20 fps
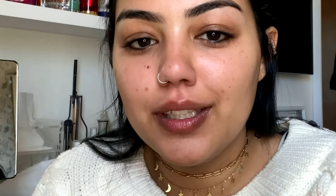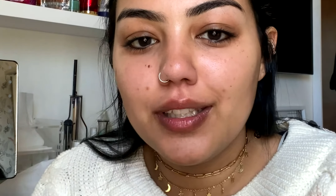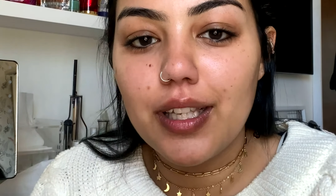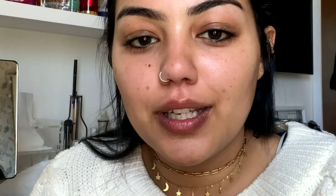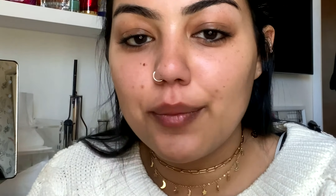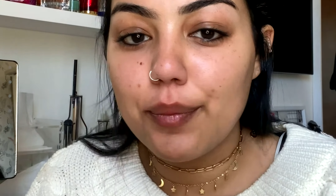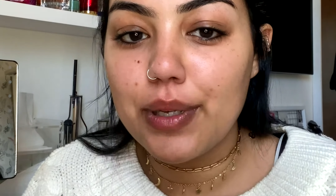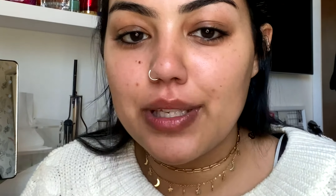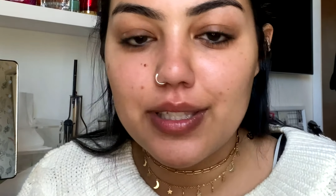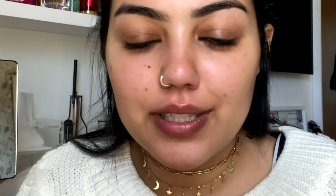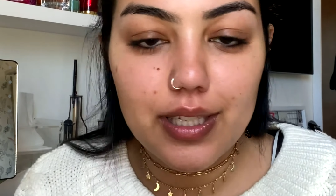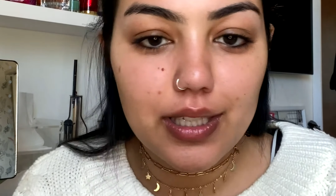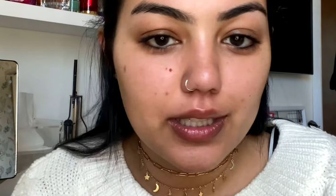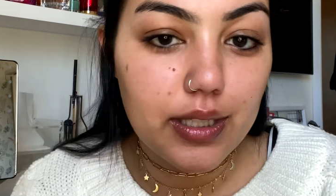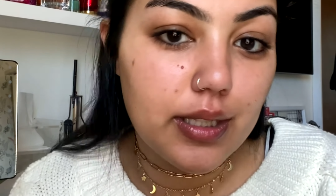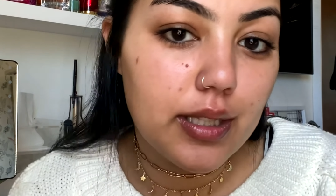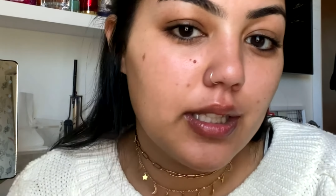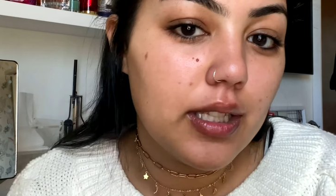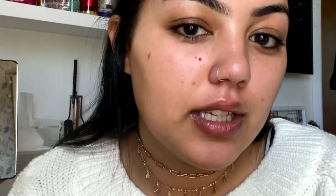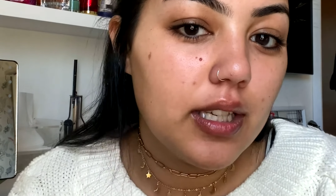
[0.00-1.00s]
Like, my
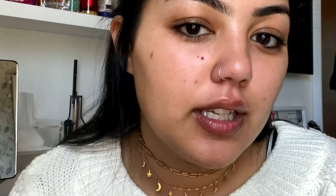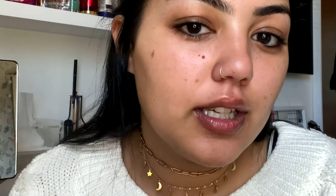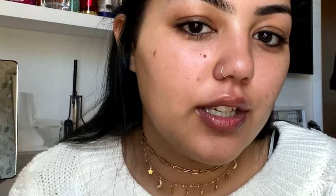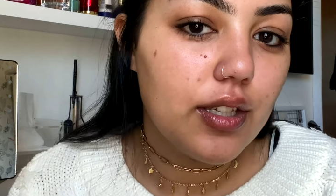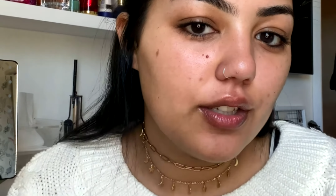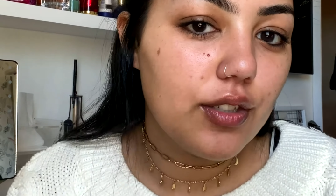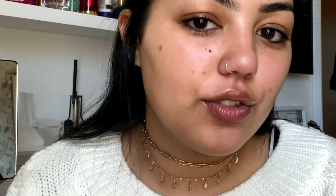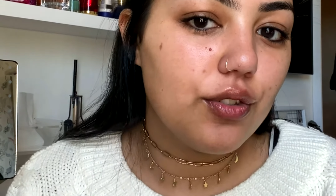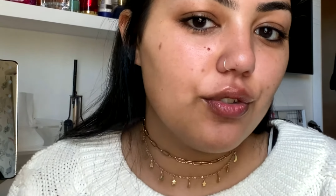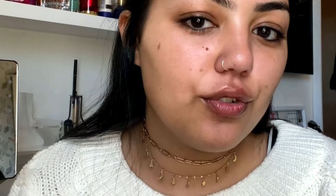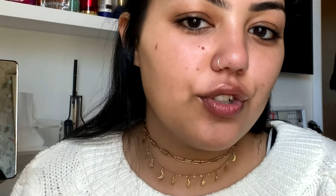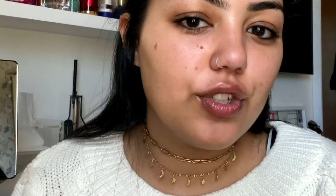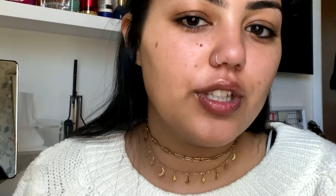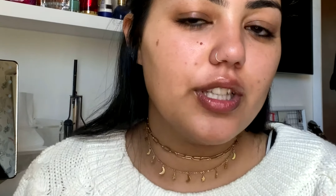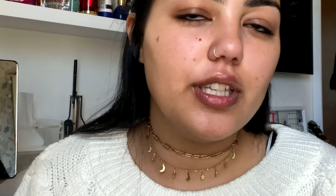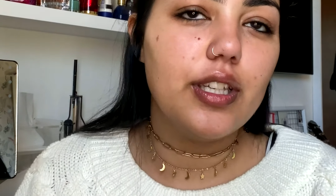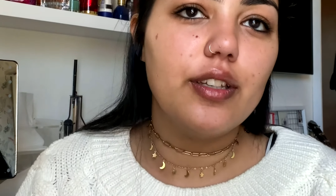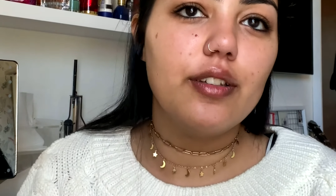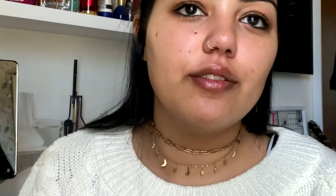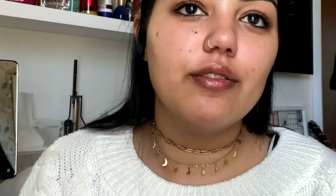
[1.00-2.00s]
skin is
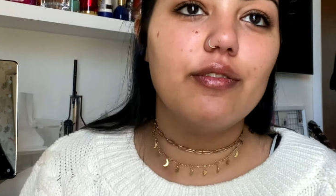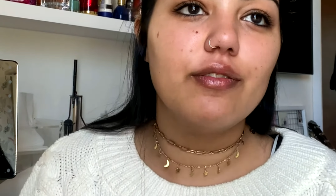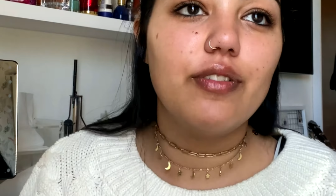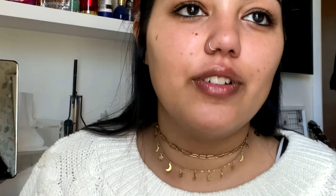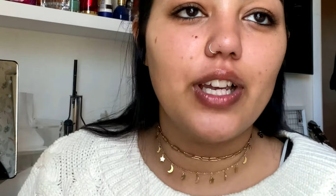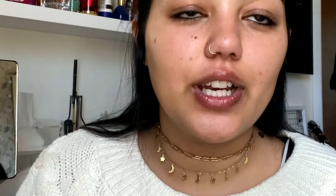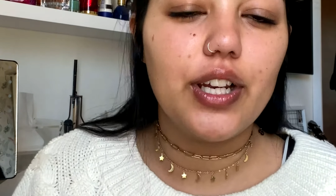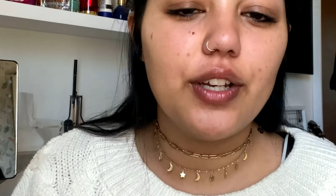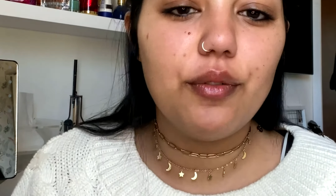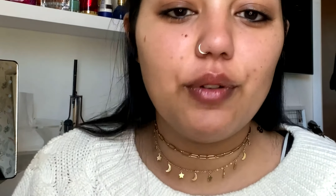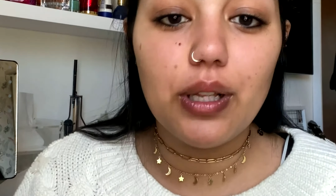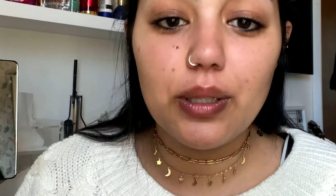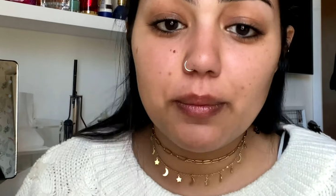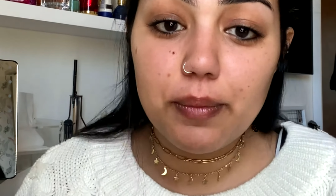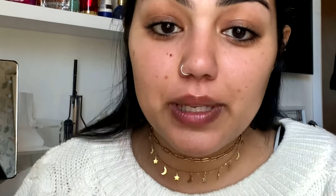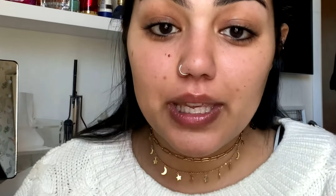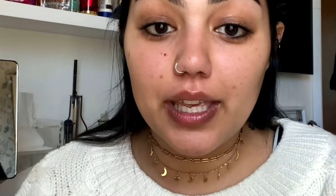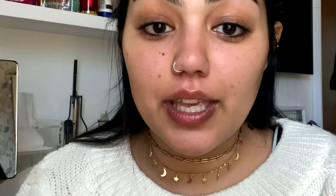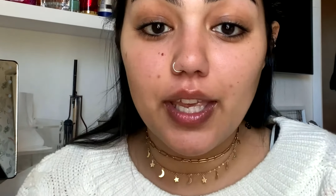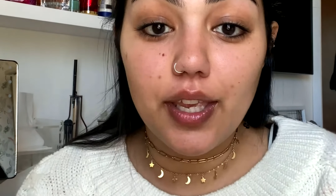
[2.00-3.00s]
usually very well
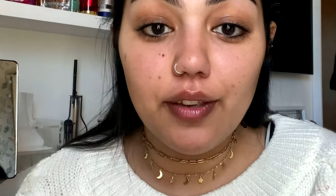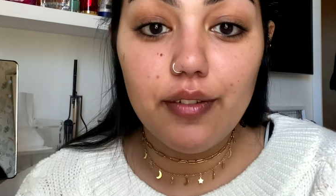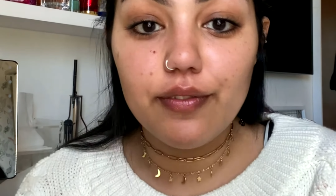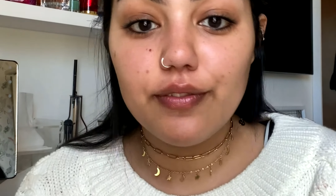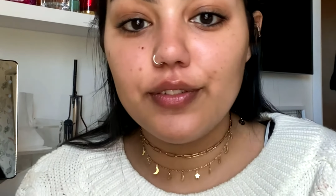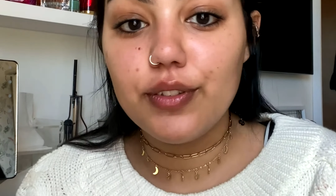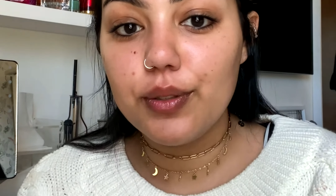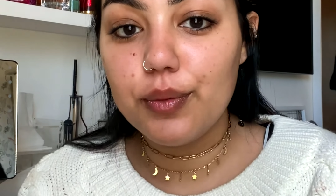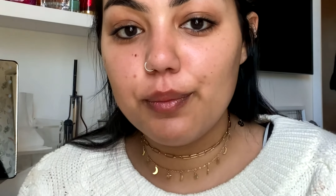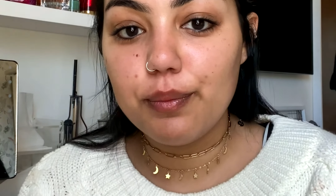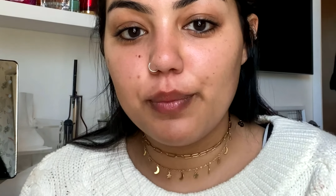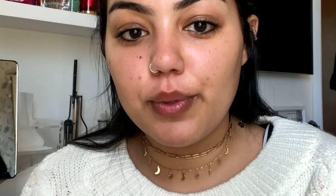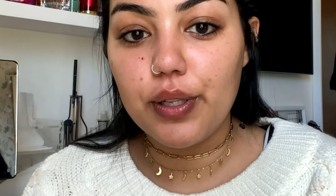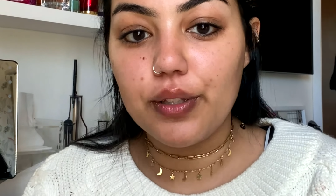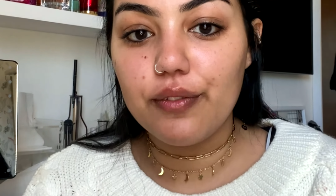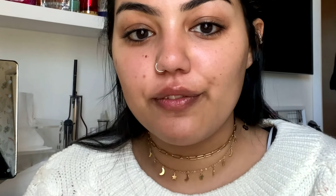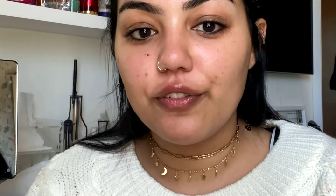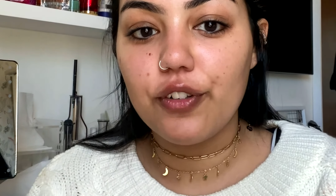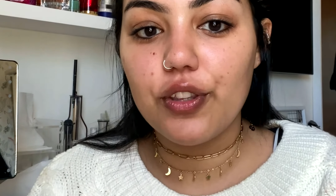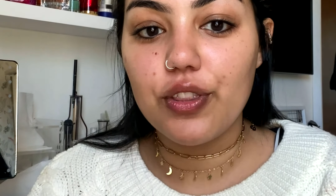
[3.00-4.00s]
behaved,
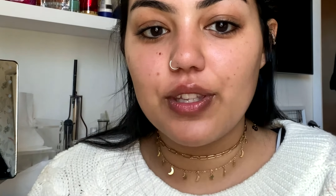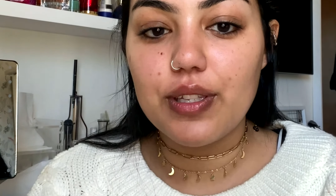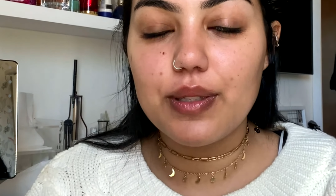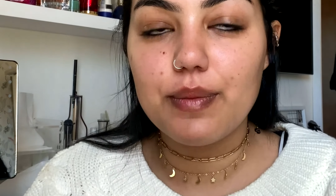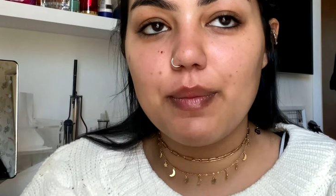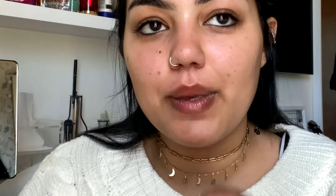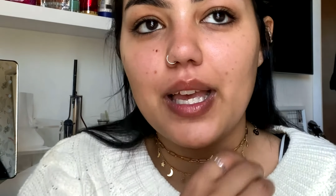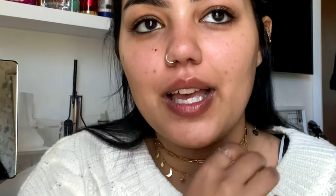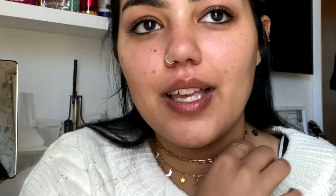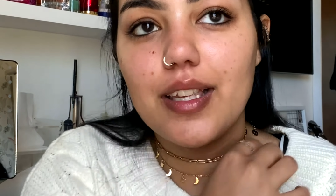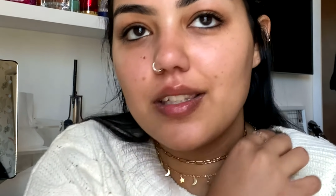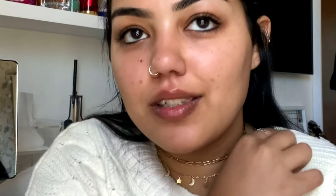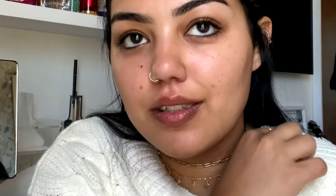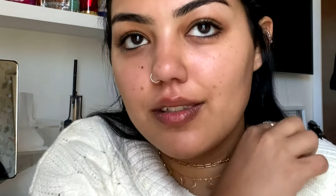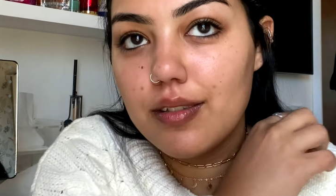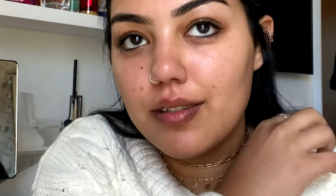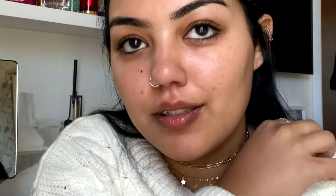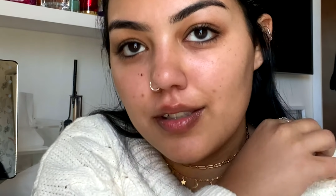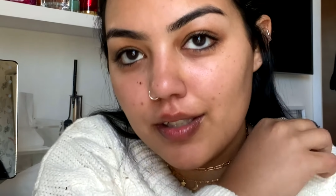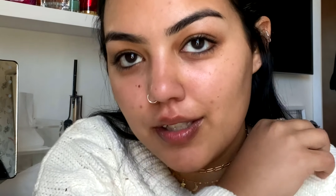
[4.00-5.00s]
but for this
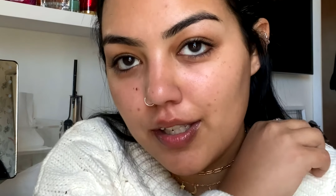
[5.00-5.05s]
past